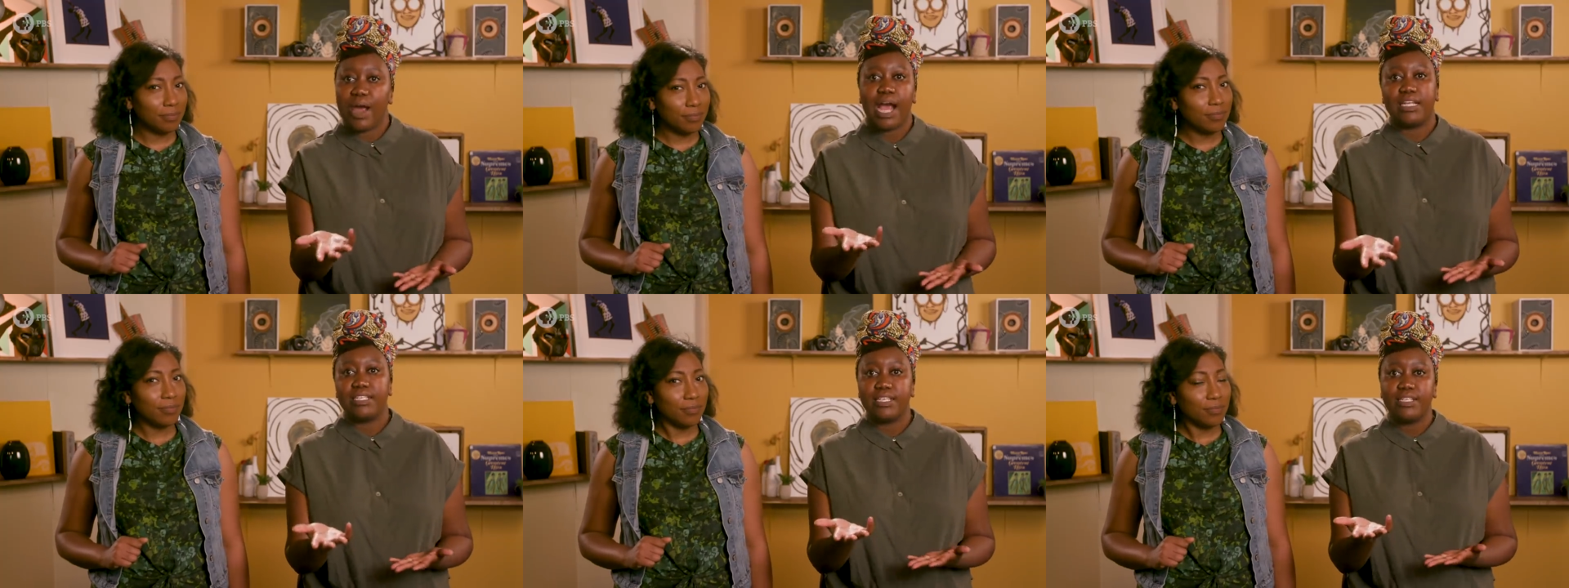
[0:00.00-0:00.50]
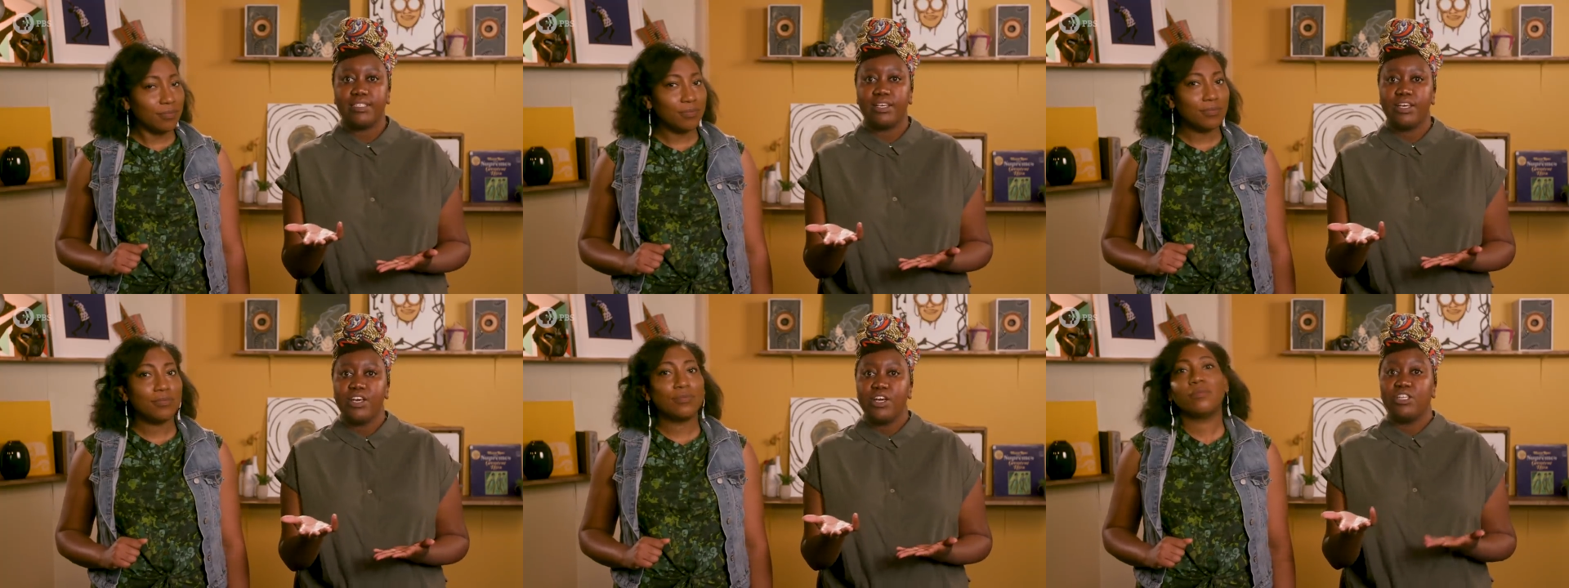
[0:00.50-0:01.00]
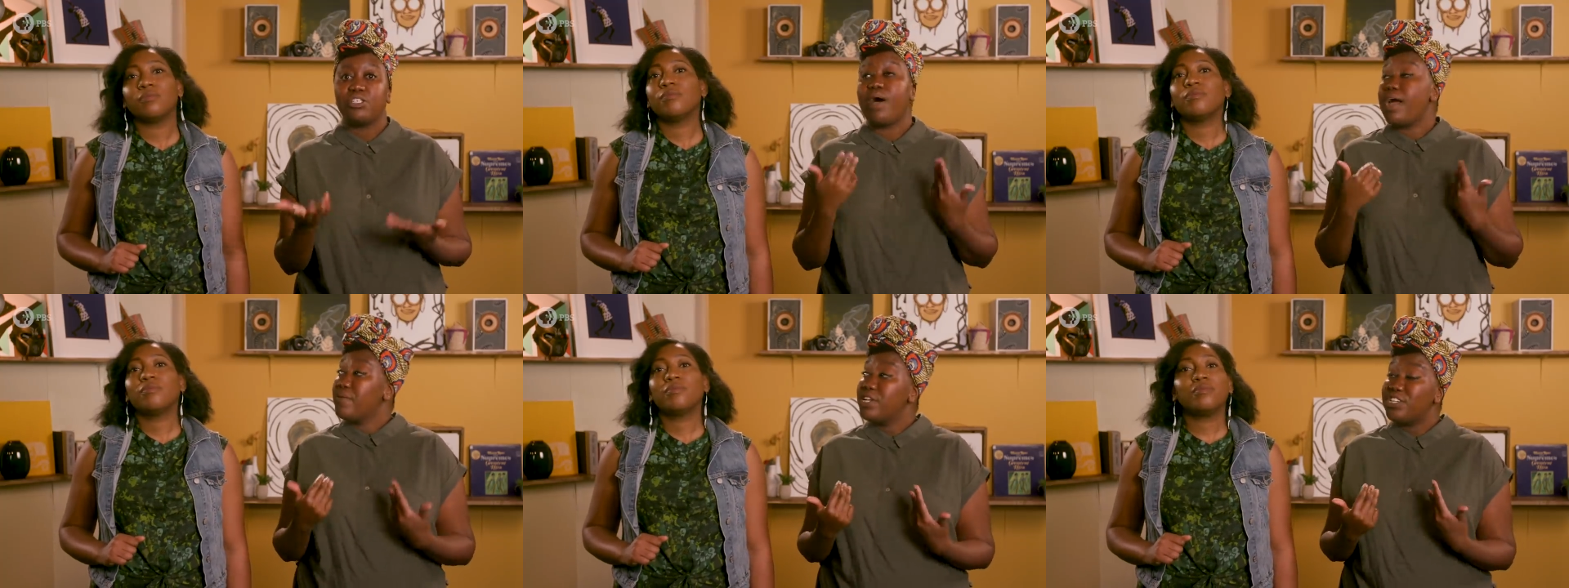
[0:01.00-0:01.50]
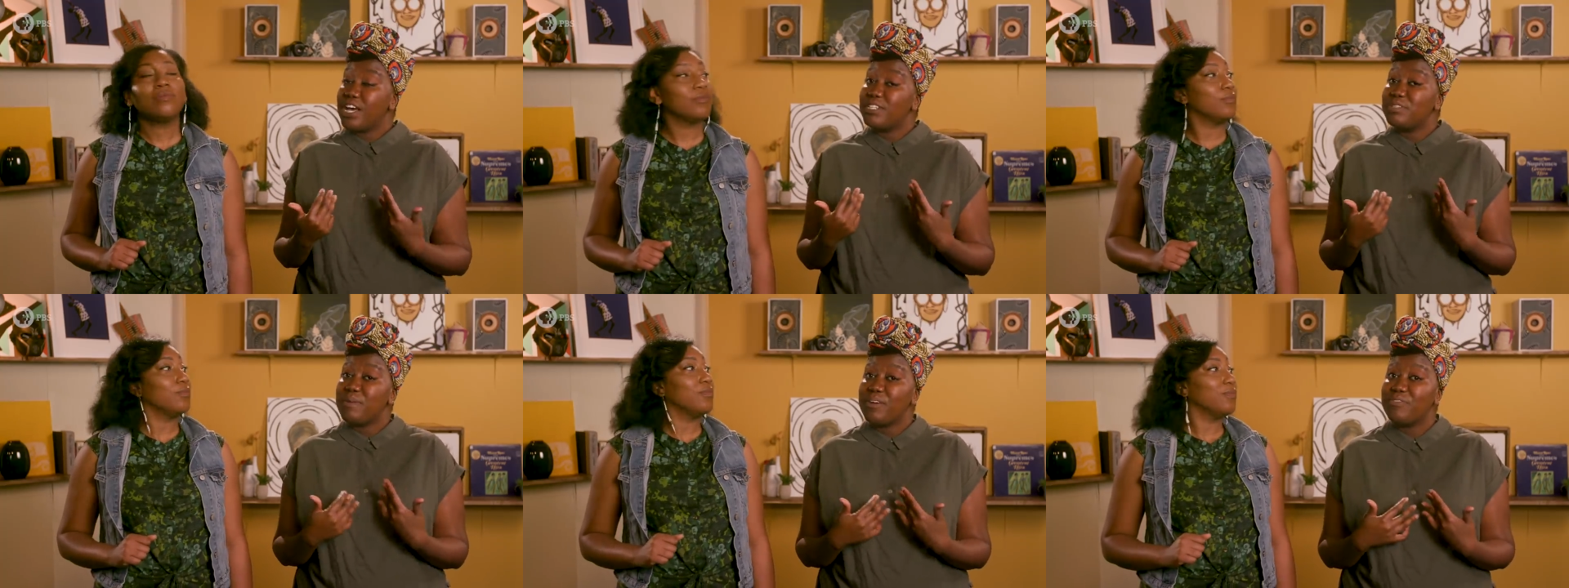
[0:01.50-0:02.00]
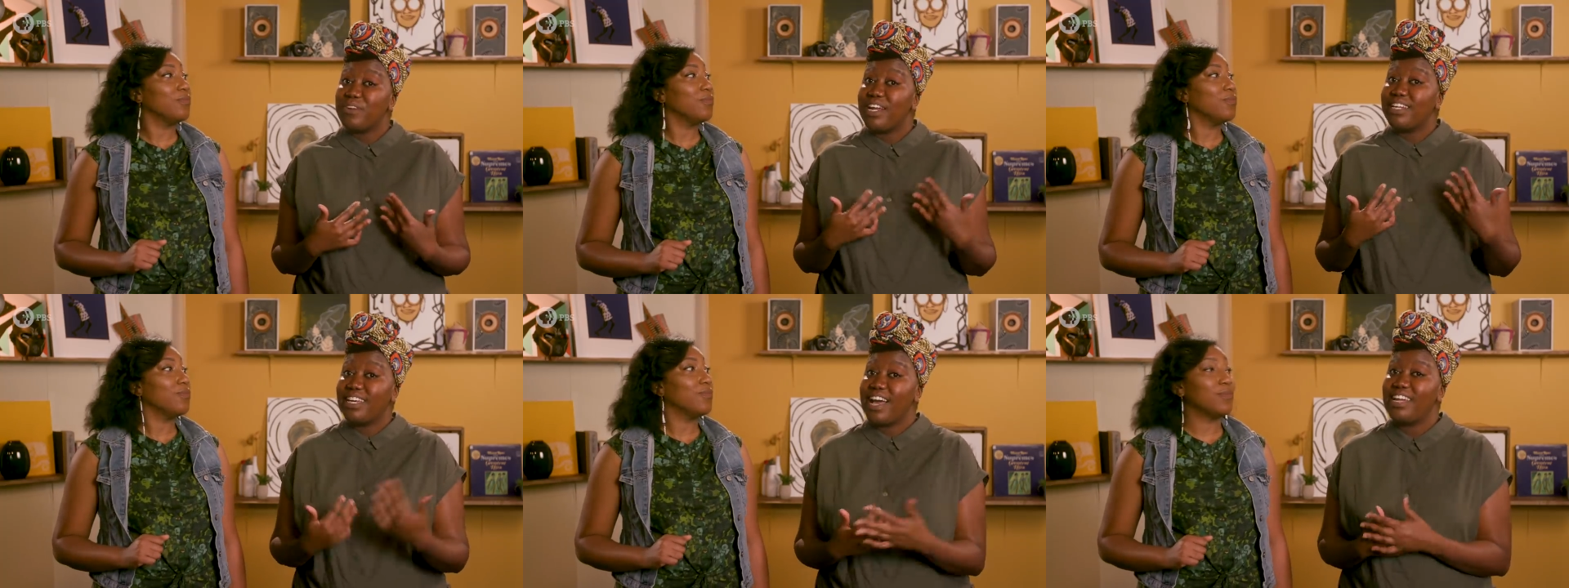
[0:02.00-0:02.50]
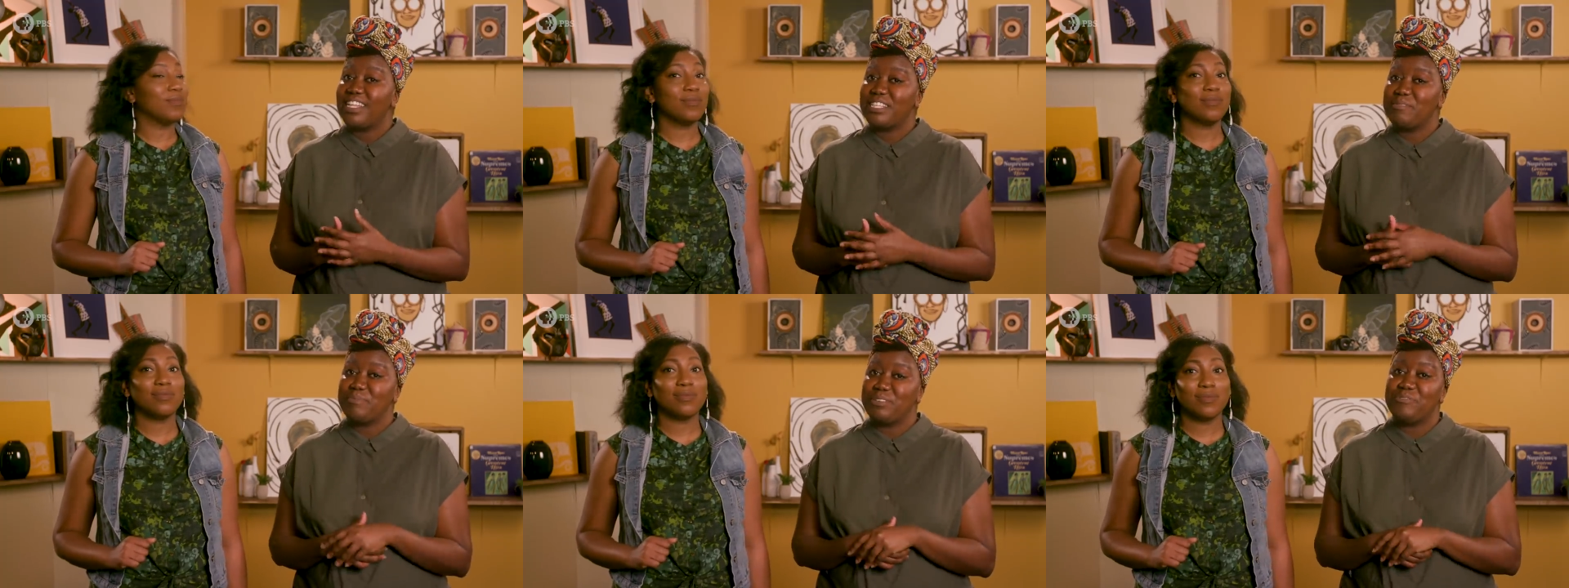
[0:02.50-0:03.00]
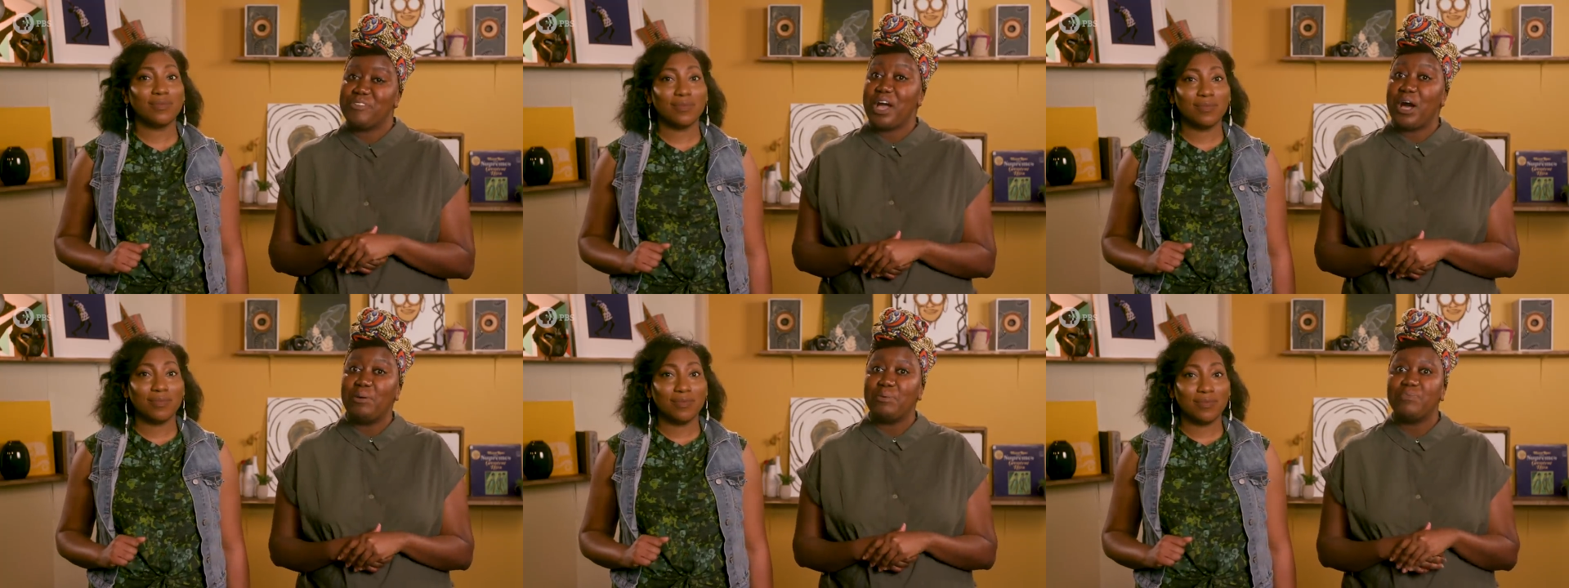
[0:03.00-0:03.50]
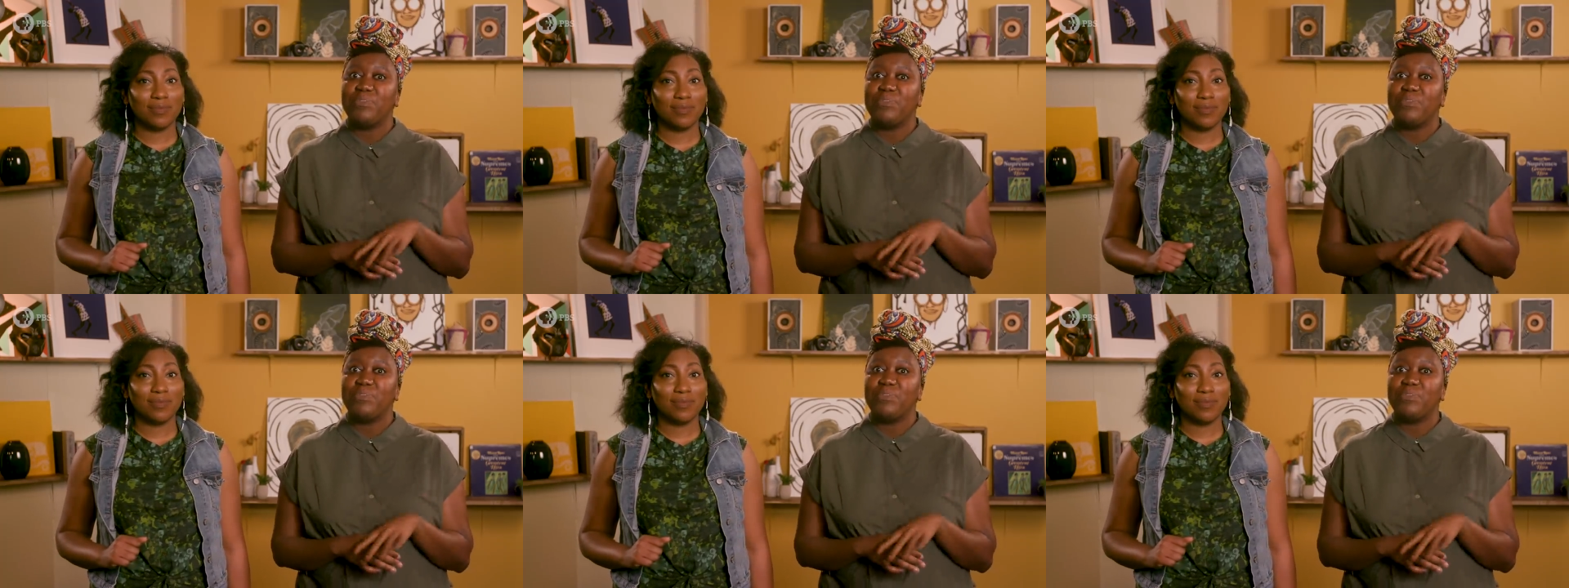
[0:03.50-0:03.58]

Speaker 1: practices? So I reached out to my friend Kiana Tipton for help.